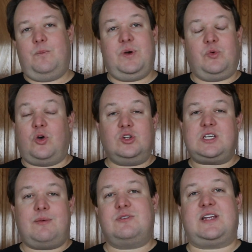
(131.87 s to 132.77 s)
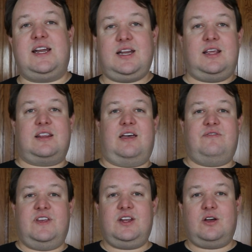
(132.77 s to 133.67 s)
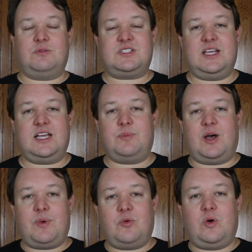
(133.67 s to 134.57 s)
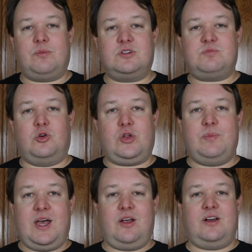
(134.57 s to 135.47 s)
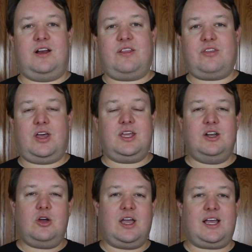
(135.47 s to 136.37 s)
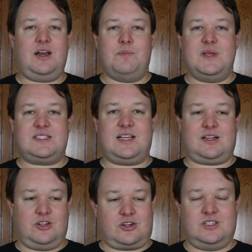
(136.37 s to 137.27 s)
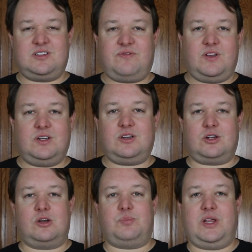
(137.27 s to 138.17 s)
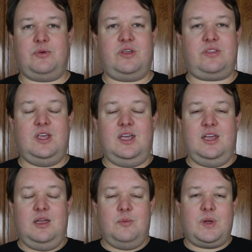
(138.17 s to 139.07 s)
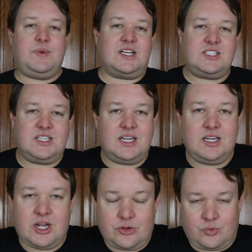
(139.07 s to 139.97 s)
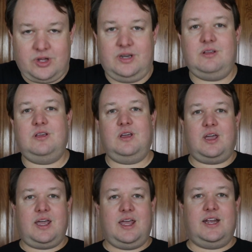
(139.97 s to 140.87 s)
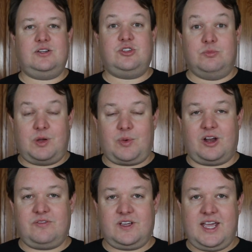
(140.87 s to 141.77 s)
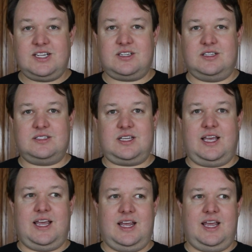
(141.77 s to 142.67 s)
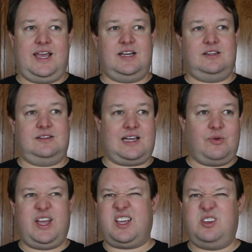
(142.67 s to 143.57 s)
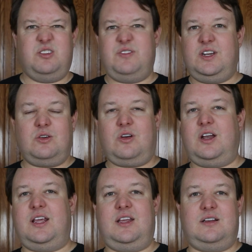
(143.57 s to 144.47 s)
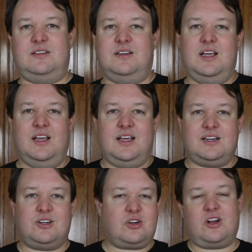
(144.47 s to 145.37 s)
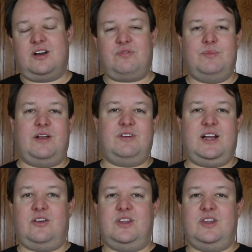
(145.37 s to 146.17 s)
But the whole time I was editing that video, I was thinking about my Weber Smokey Mountain, and I thought, you know, I kind of miss that cooker. It's a fun cooker to play with. Maybe I should get another one and do my modifications, and that way I could do a video on it and cook on it from every now and